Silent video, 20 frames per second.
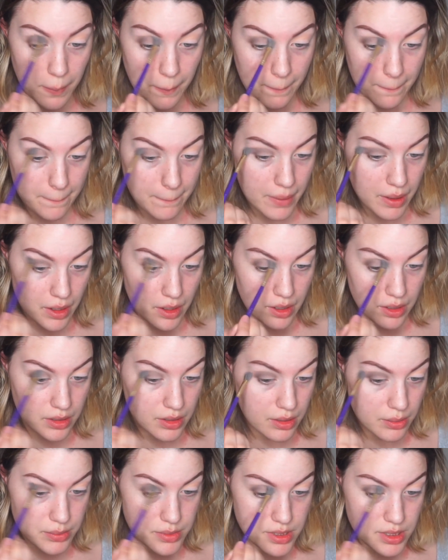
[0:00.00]
marry
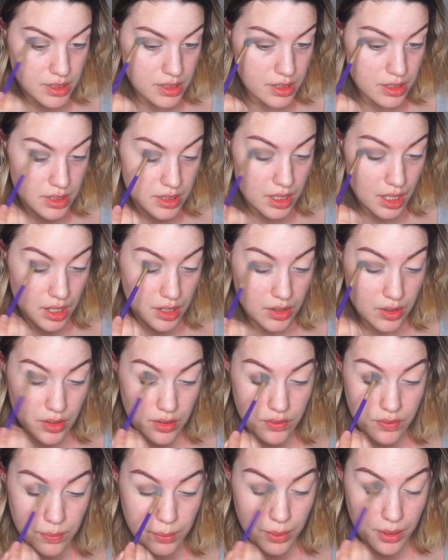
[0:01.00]
them together
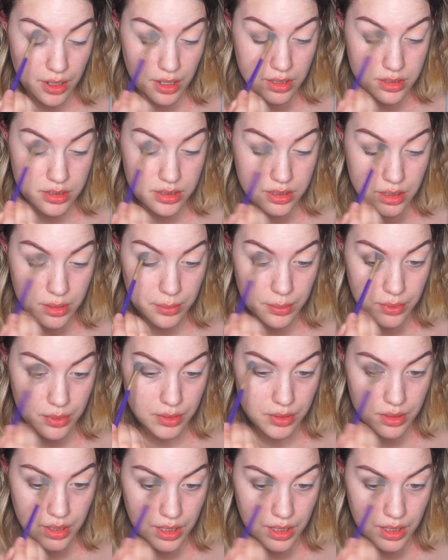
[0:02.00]
if possible,